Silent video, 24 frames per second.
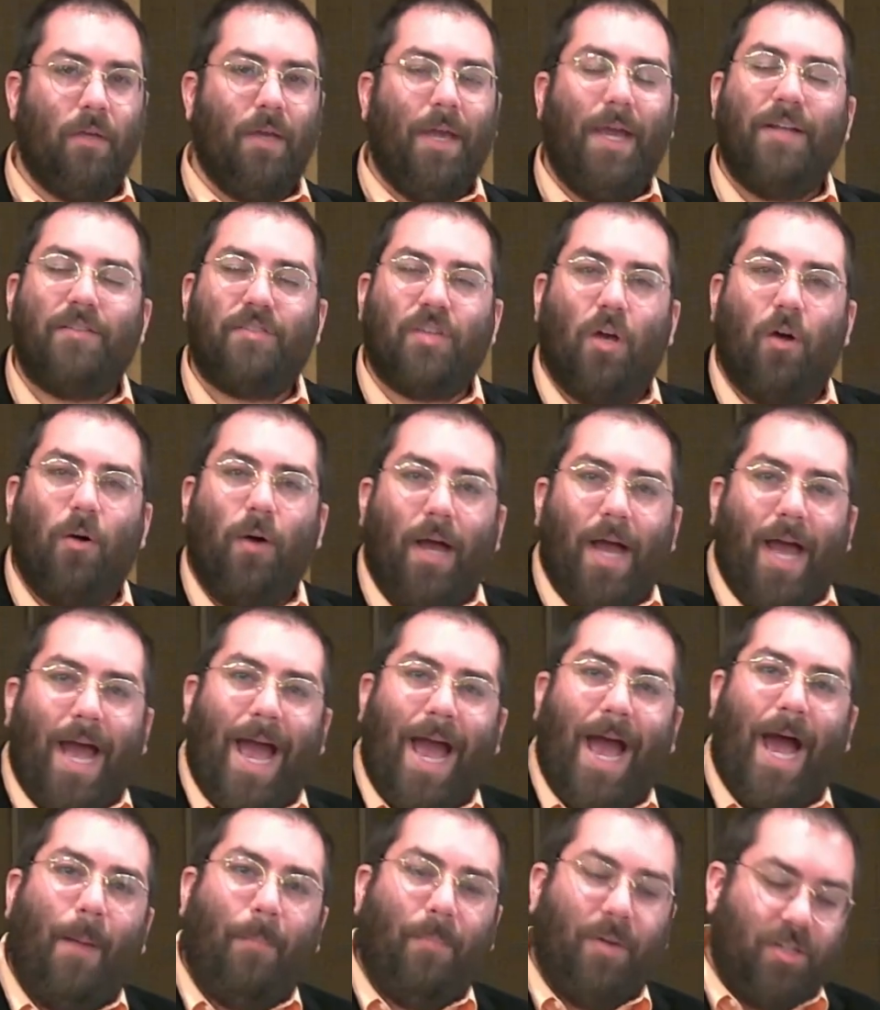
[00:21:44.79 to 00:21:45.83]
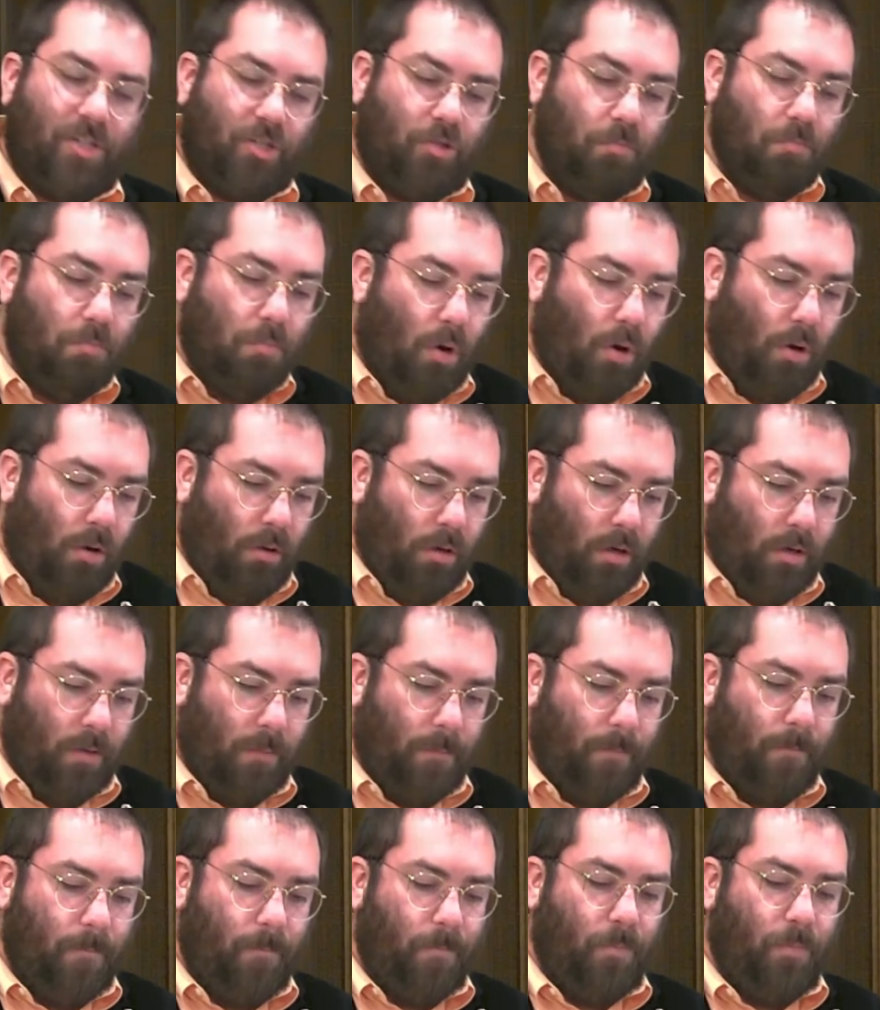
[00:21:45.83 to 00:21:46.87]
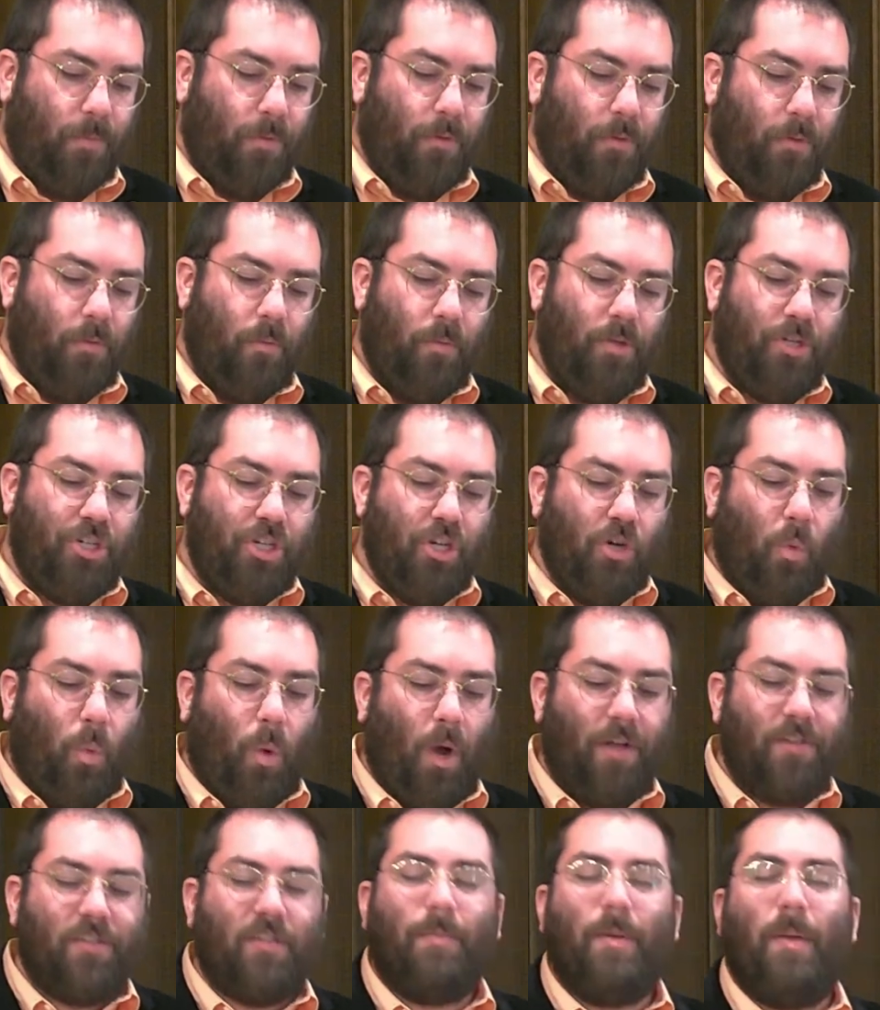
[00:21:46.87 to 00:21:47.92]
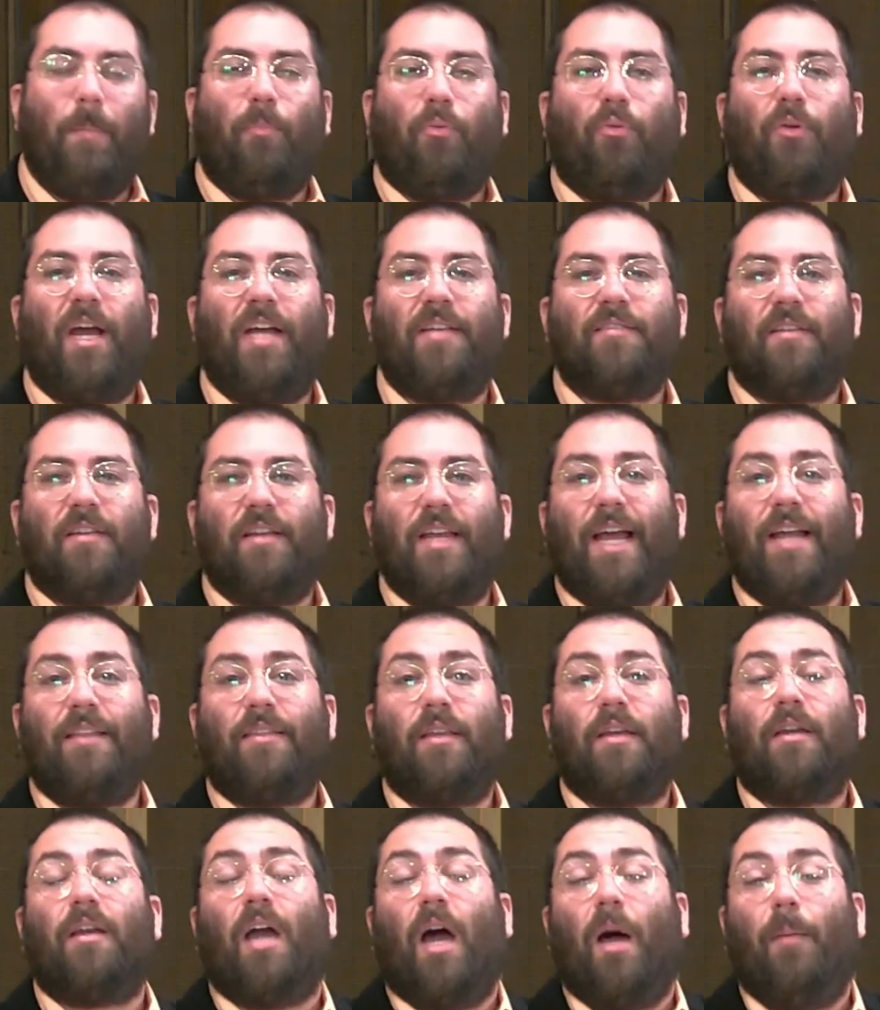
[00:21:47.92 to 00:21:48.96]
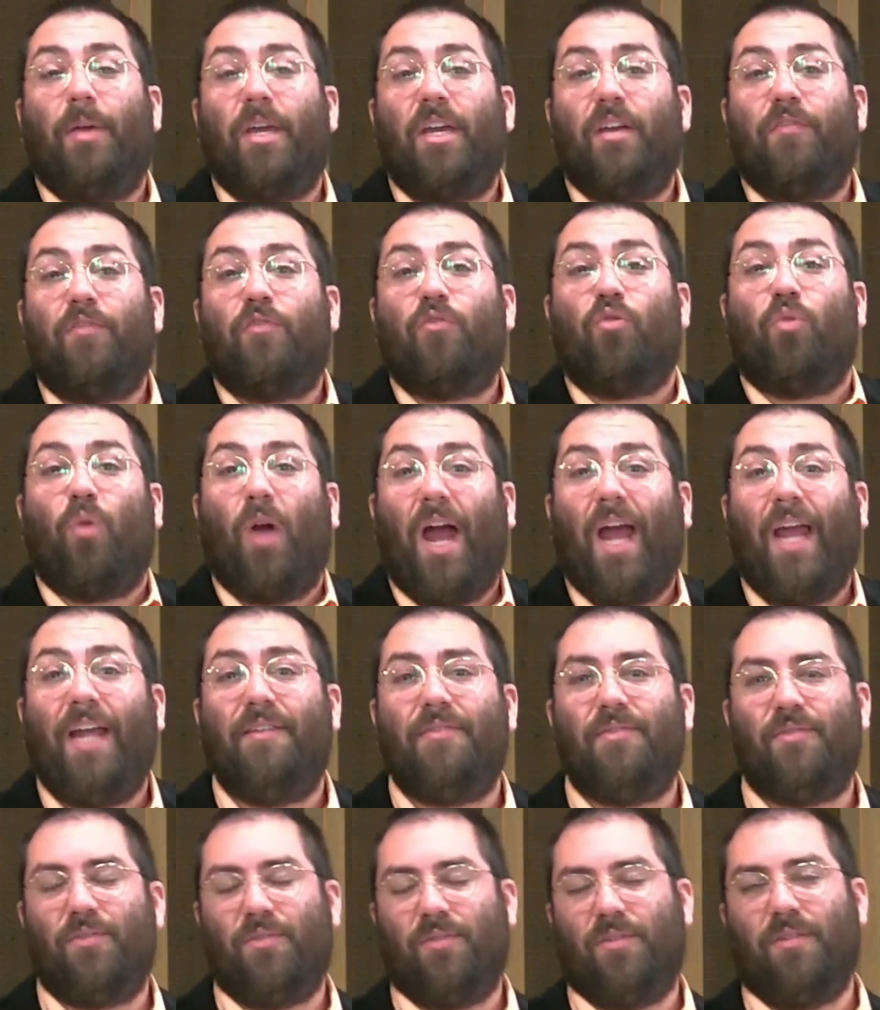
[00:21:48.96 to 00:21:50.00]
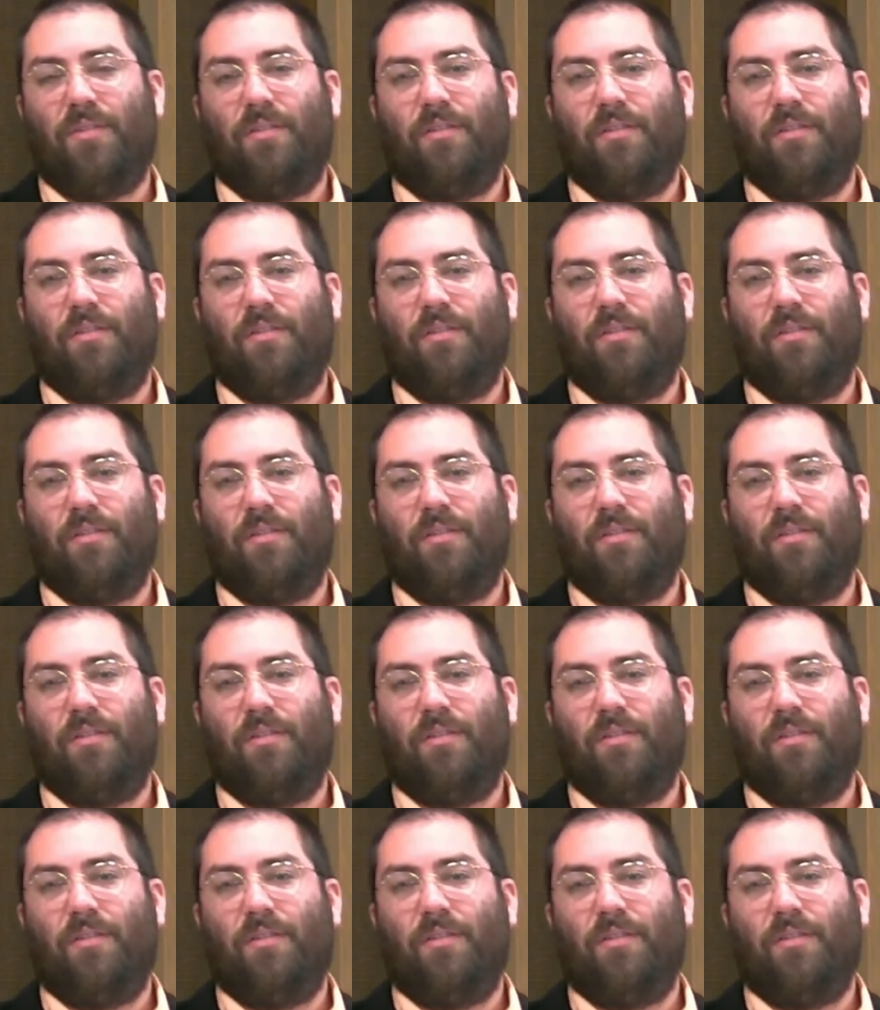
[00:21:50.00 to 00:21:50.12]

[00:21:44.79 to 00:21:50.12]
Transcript: And so, how much more would you want to be present at the coming of Christ?